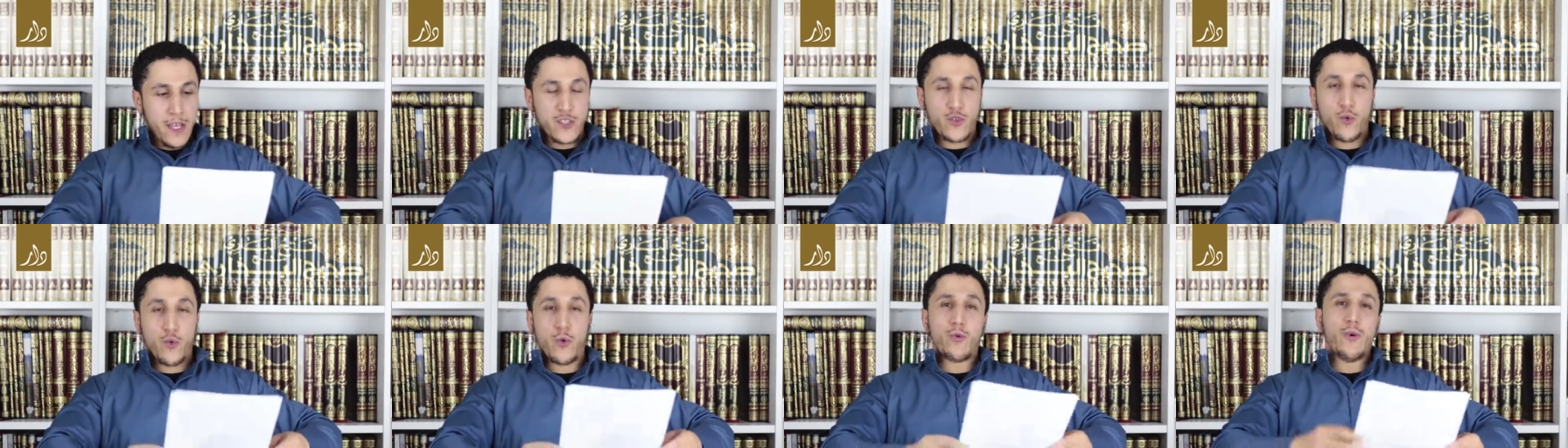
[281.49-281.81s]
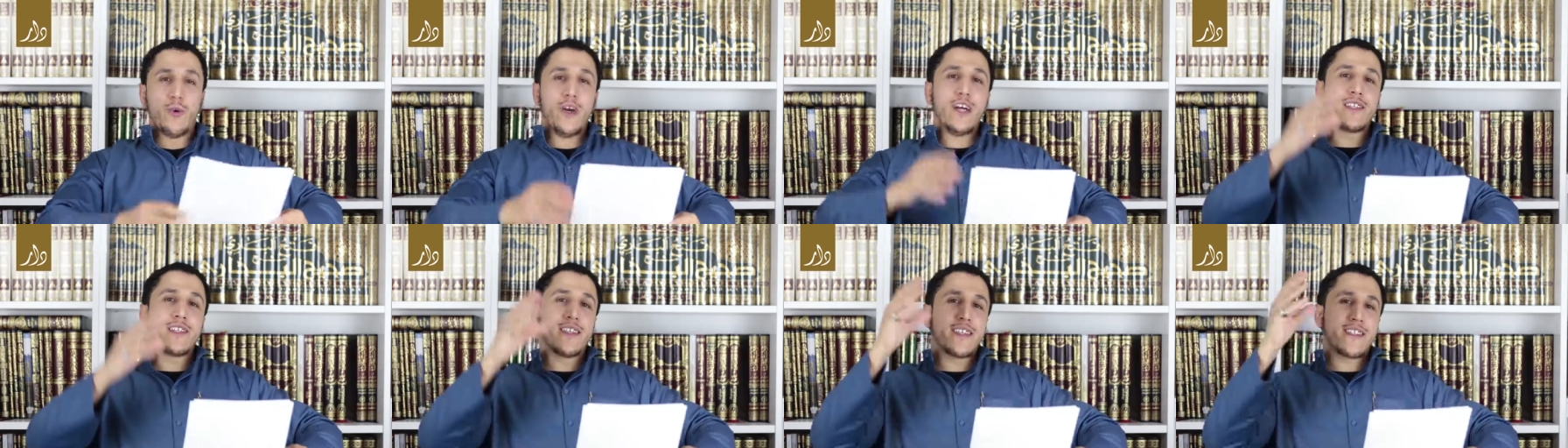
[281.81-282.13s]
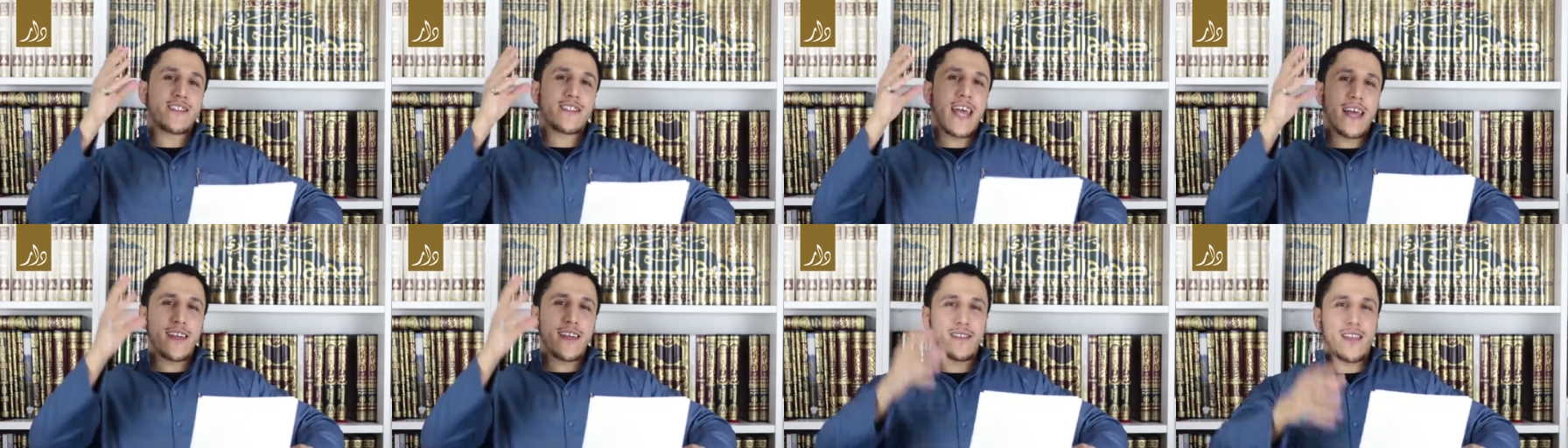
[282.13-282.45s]
So when we
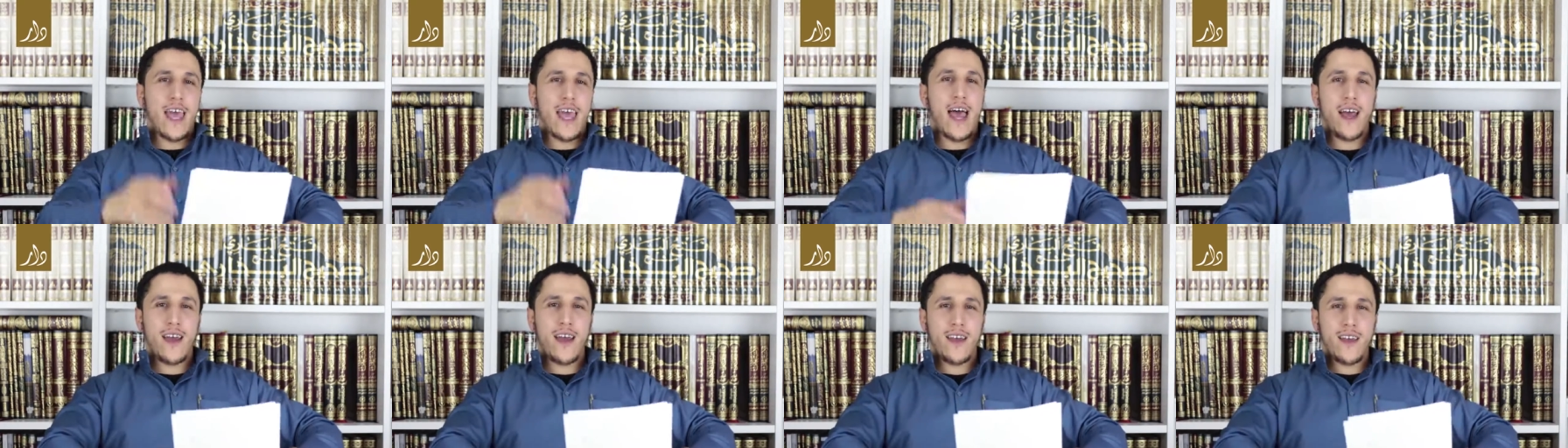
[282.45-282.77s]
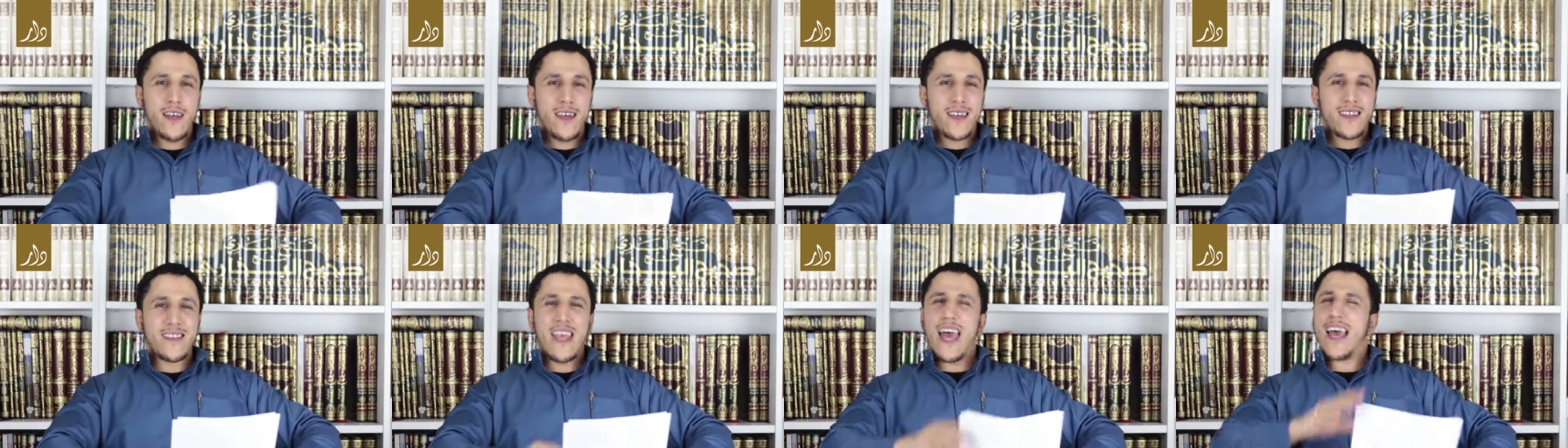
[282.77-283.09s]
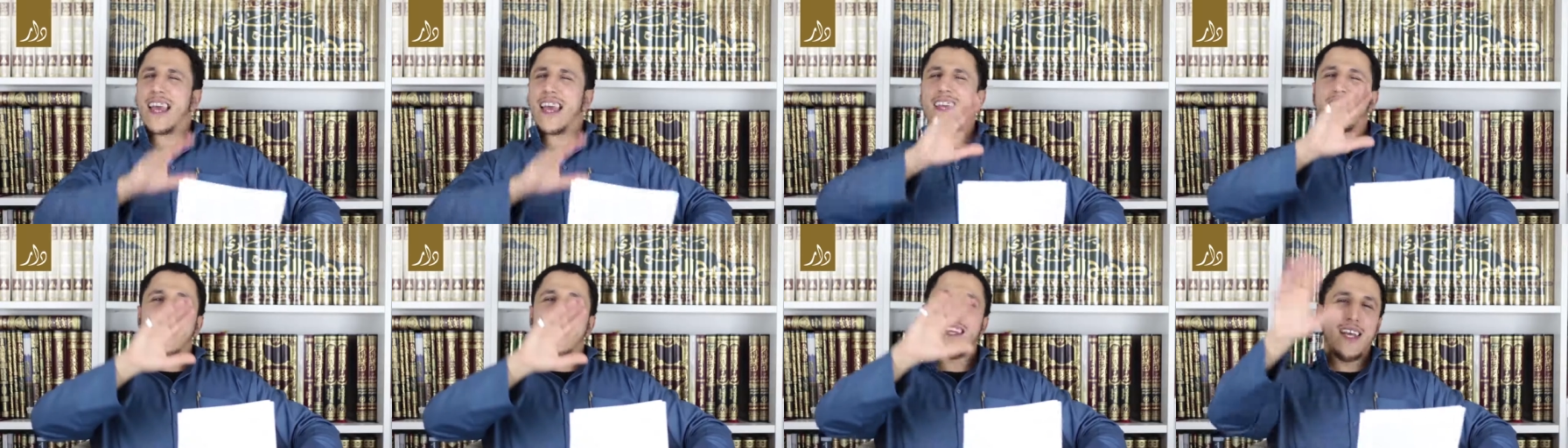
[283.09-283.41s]
understand that,
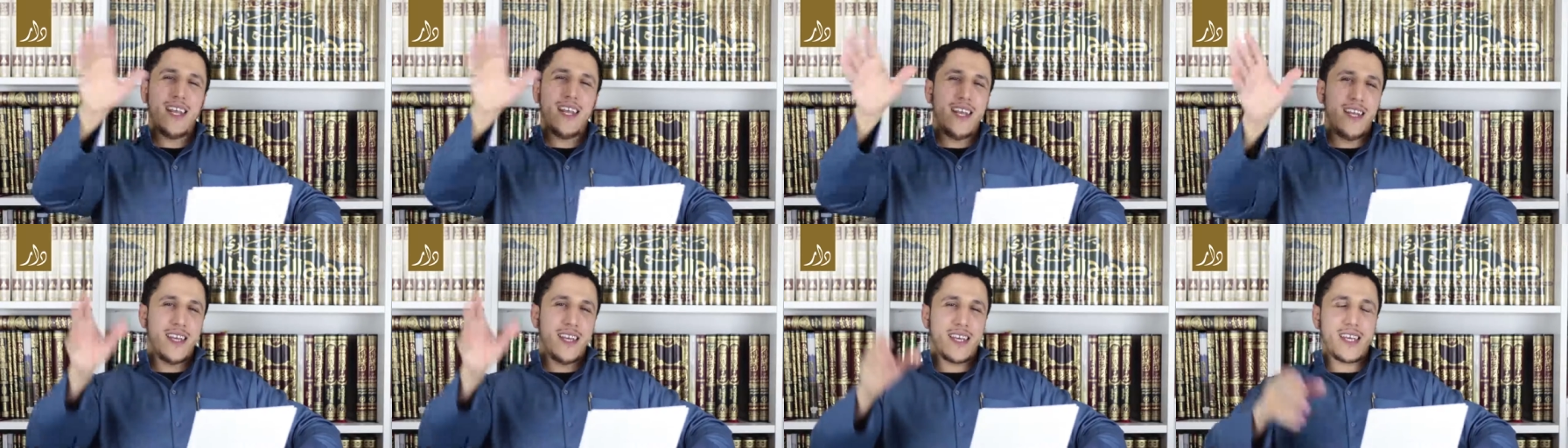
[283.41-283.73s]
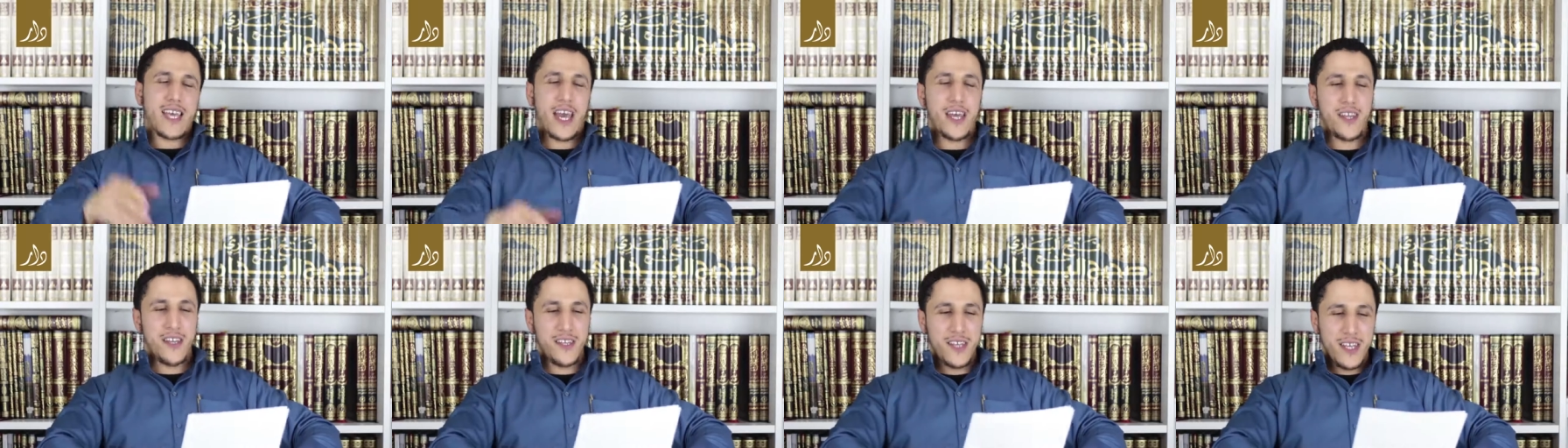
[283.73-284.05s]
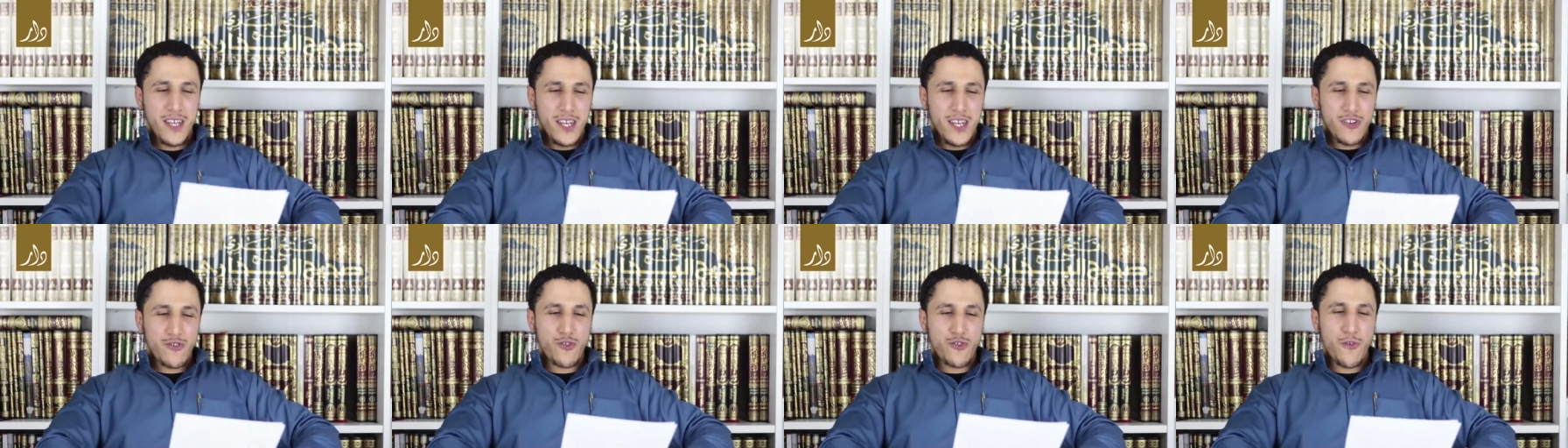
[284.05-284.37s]
that clearly can